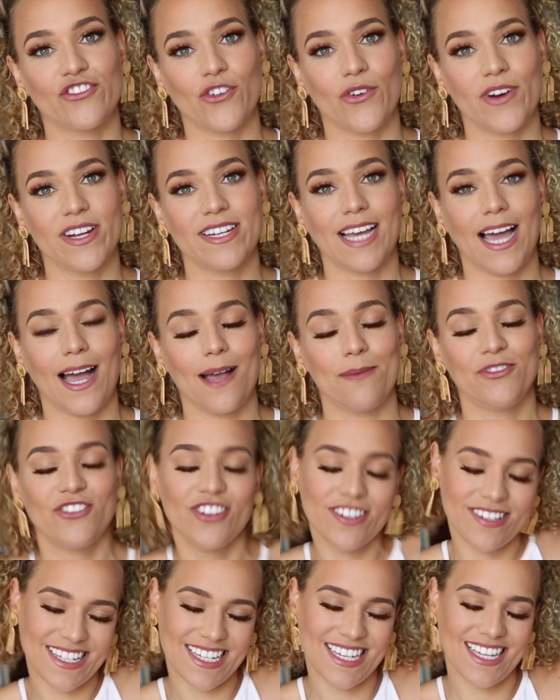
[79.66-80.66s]
story times
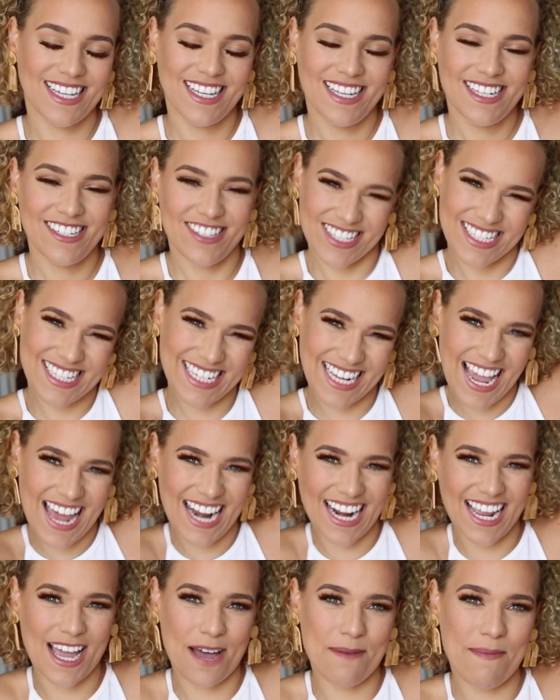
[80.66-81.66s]
just to
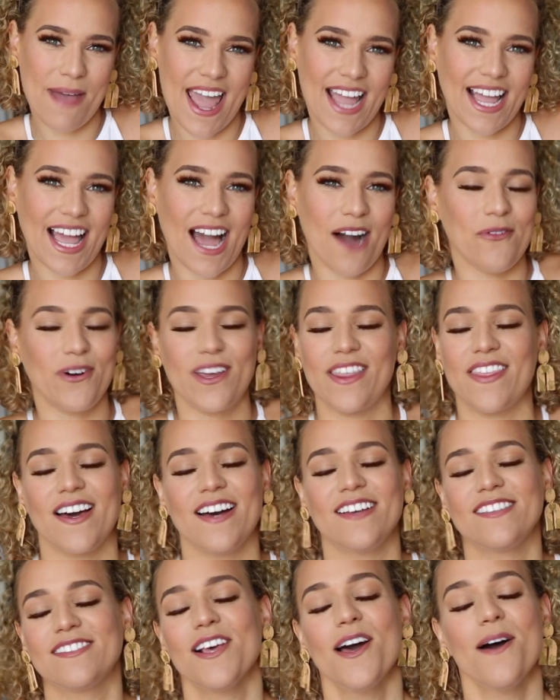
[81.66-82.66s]
kind of come hang out with
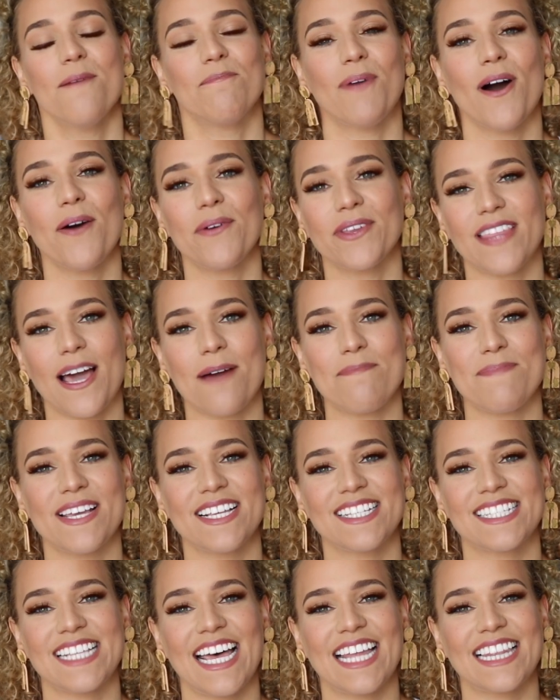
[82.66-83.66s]
us. But with that
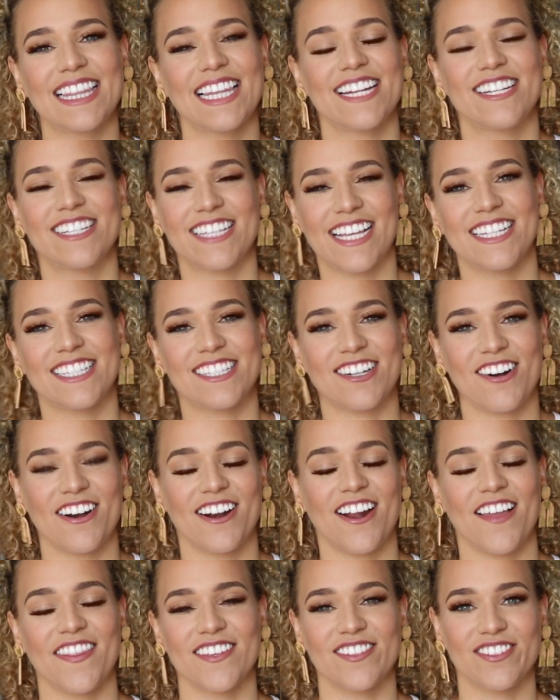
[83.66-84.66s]
being said, let's get
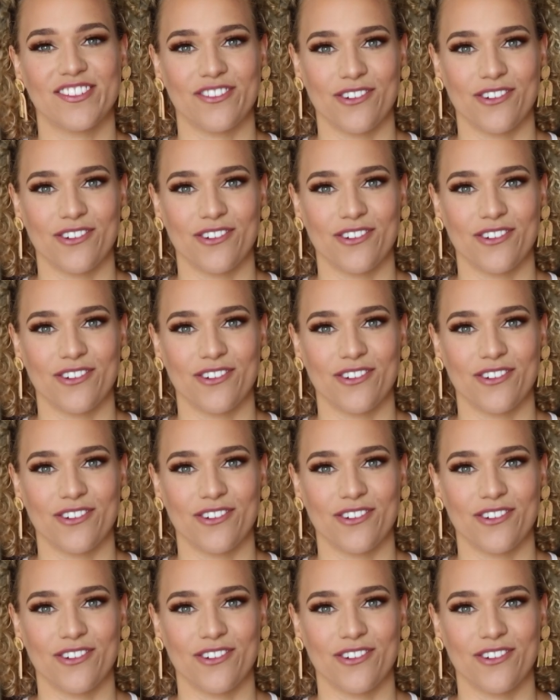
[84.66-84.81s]
started on this